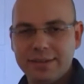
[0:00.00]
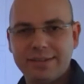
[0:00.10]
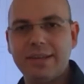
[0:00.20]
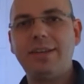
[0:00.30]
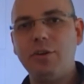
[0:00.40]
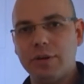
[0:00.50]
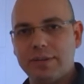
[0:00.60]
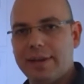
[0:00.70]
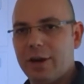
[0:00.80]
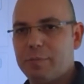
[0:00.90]

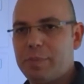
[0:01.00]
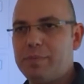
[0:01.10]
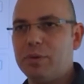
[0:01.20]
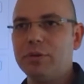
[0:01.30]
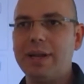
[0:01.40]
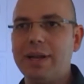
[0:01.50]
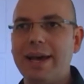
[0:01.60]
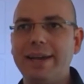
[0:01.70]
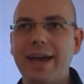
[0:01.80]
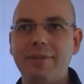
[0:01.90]
security layer. People don't
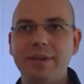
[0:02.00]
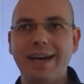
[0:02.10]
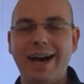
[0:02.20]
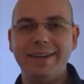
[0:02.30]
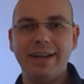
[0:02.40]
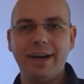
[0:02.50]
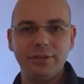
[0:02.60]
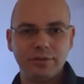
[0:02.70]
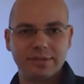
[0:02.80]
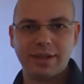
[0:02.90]
like having
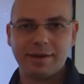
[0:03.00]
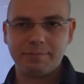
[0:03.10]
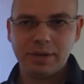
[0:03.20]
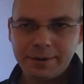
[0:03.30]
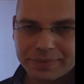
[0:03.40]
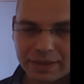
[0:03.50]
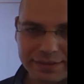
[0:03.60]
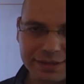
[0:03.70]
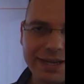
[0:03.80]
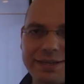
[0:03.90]
another step
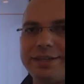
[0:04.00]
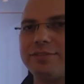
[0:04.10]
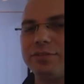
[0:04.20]
that they